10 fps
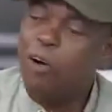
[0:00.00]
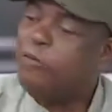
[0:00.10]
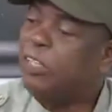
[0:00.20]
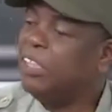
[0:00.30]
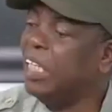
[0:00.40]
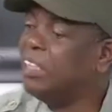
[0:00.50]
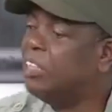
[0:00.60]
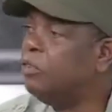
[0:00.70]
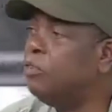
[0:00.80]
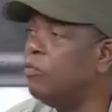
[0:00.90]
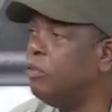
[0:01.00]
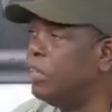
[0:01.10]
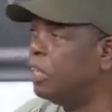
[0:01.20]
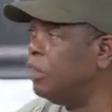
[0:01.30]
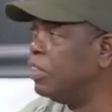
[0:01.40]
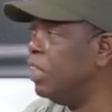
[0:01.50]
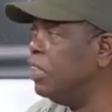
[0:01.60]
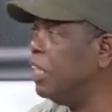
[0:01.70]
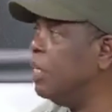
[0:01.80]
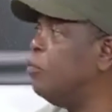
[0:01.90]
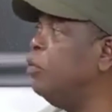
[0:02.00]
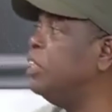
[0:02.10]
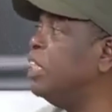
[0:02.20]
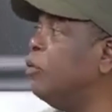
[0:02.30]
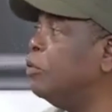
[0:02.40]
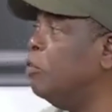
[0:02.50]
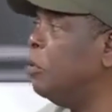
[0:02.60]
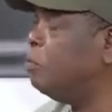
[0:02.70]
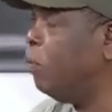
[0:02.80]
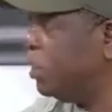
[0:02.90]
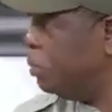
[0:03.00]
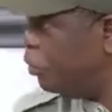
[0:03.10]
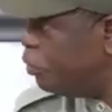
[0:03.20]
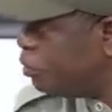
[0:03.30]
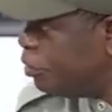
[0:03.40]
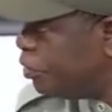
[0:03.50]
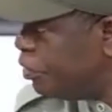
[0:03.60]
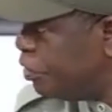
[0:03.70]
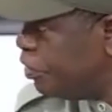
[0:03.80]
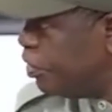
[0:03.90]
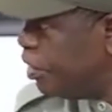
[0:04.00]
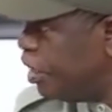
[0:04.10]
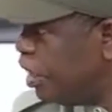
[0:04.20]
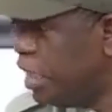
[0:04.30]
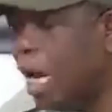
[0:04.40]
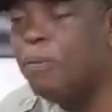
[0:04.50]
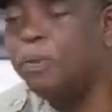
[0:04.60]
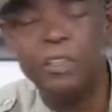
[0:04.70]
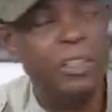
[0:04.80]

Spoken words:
Officials, security officials were saying that a coup d'etat was not possible. It happened.